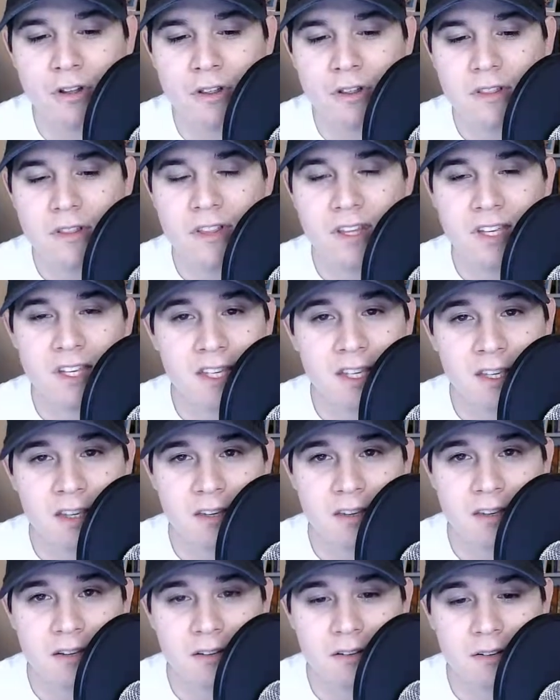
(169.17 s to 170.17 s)
the
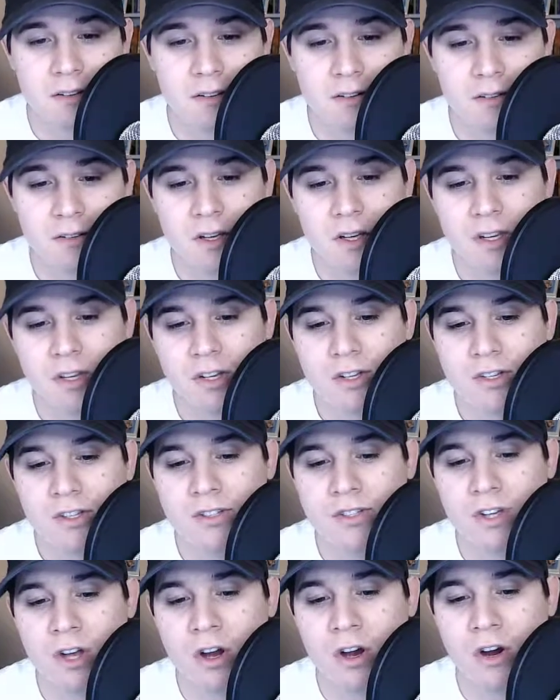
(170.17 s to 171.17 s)
E.
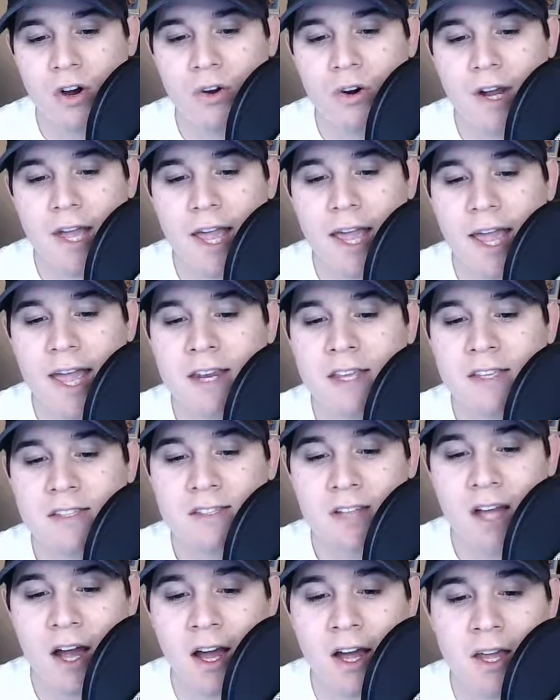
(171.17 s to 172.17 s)
So
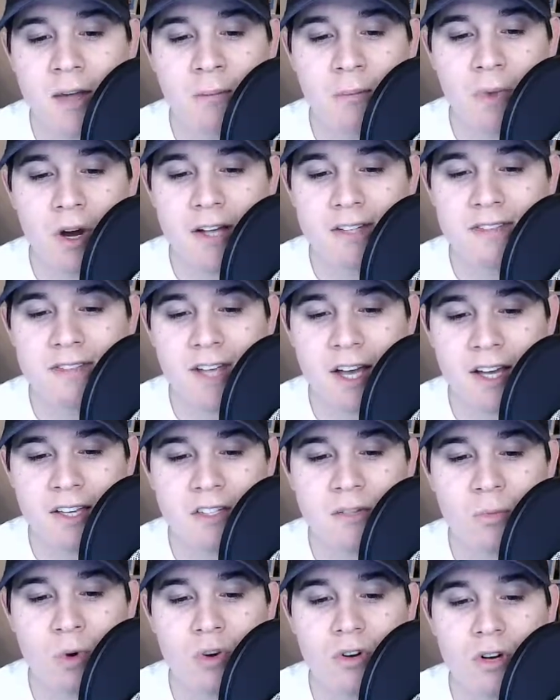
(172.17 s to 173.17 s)
anytime a
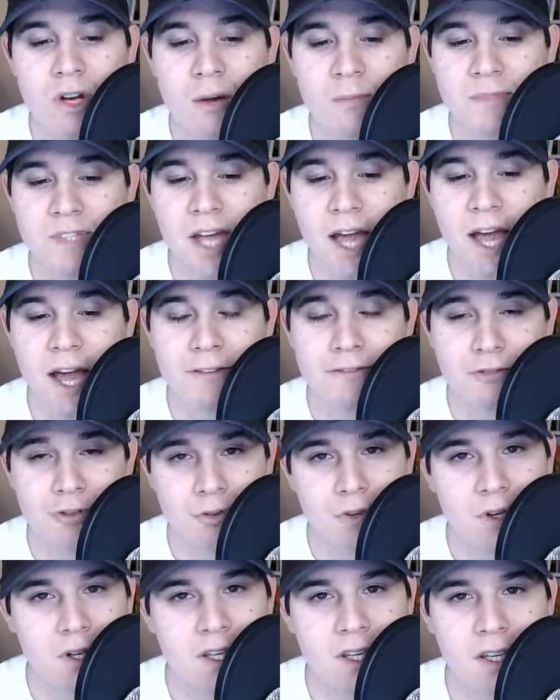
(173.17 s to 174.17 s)
decimal comes
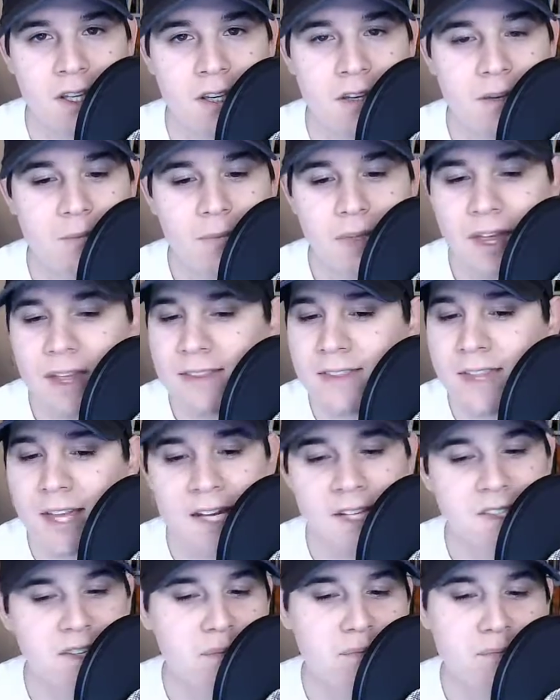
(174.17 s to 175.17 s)
after an E, then
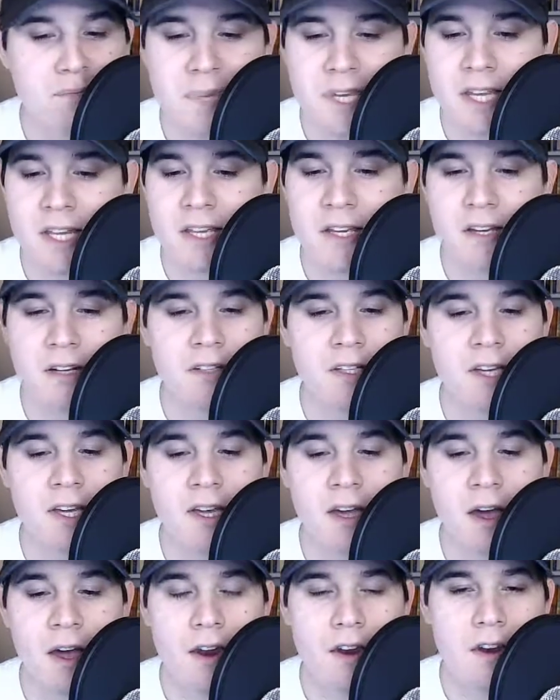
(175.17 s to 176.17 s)
it's
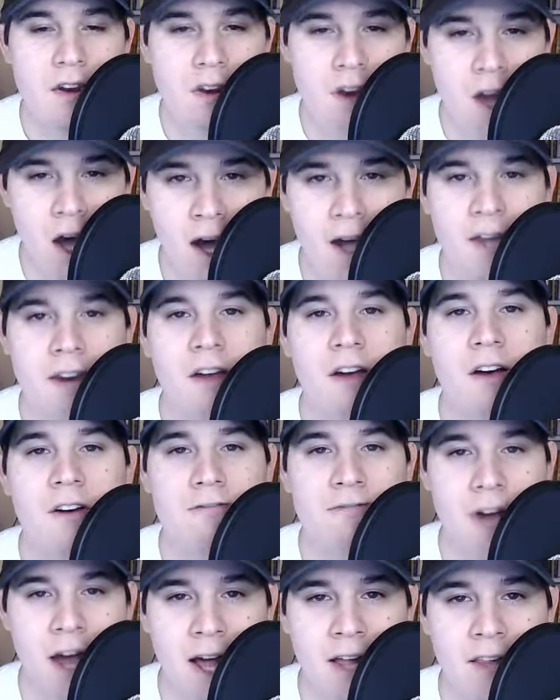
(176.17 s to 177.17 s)
immediately not a
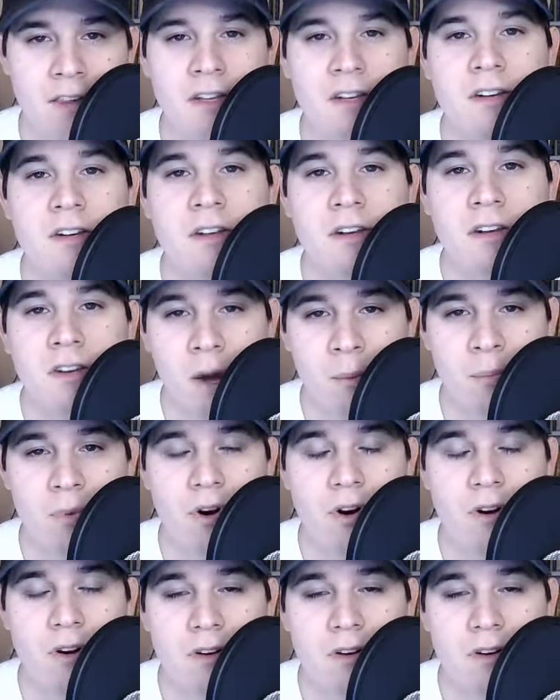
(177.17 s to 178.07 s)
valid number.